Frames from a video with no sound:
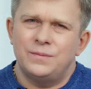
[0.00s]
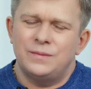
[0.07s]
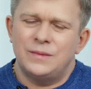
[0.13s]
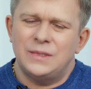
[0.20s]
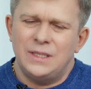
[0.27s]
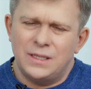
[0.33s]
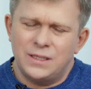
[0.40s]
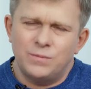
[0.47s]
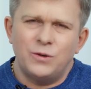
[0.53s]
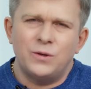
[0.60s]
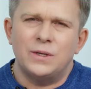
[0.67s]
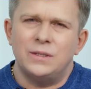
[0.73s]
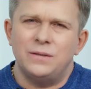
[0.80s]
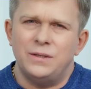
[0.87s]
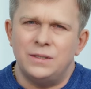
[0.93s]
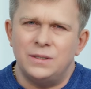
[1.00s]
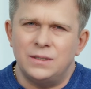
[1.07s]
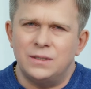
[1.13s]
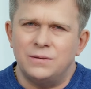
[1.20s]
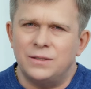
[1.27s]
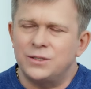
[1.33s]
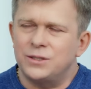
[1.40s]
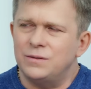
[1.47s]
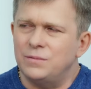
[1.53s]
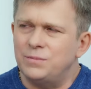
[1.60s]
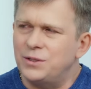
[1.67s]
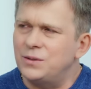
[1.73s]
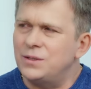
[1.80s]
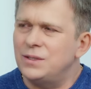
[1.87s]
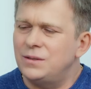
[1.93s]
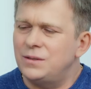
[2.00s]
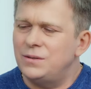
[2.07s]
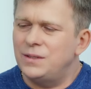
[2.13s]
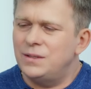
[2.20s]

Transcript: I've managed to answer your questions, friends.